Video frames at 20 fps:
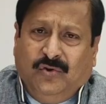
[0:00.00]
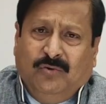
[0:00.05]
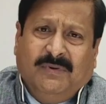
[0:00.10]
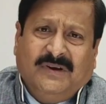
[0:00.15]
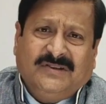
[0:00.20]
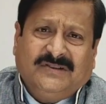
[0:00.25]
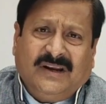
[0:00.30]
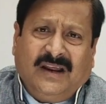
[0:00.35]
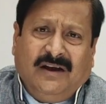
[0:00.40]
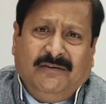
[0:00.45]
You
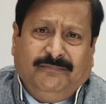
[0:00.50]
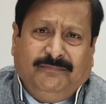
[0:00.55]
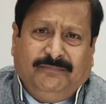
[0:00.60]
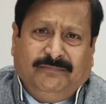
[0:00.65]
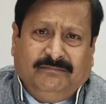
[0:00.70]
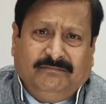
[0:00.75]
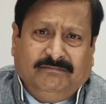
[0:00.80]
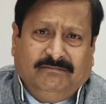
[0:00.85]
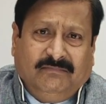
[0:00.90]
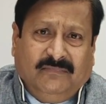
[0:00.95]
must have
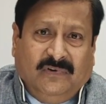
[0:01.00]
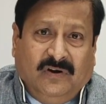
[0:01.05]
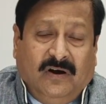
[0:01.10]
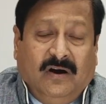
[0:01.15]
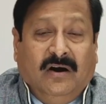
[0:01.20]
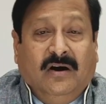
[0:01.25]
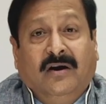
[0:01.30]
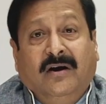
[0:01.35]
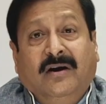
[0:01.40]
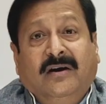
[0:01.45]

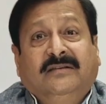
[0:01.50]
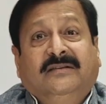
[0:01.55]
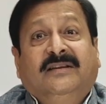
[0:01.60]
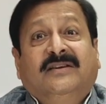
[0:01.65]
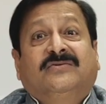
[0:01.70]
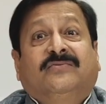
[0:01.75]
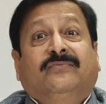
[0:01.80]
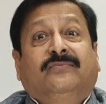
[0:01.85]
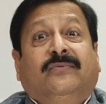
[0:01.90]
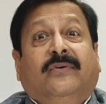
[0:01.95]
heard
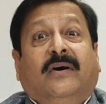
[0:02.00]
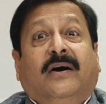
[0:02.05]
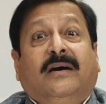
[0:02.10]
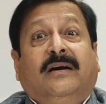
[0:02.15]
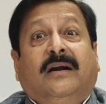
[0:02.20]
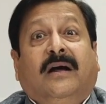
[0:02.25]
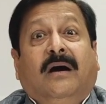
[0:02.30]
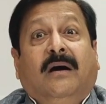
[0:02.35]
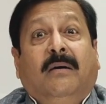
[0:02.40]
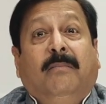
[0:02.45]
this
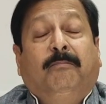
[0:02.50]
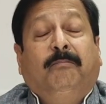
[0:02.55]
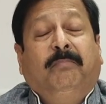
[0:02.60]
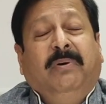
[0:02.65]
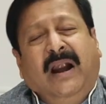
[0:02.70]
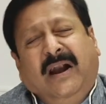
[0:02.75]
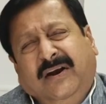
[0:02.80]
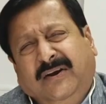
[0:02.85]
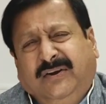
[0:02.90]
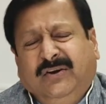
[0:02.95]
word
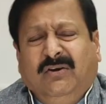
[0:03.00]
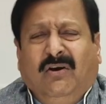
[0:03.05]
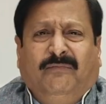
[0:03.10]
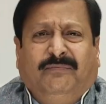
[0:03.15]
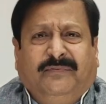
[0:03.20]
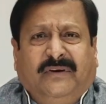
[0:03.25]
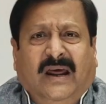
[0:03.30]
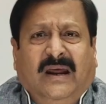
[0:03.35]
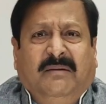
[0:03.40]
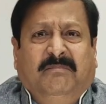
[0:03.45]
plenty
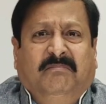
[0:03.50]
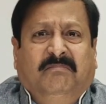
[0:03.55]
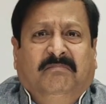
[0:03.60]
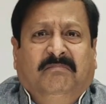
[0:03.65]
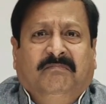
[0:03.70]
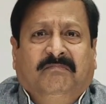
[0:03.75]
of time.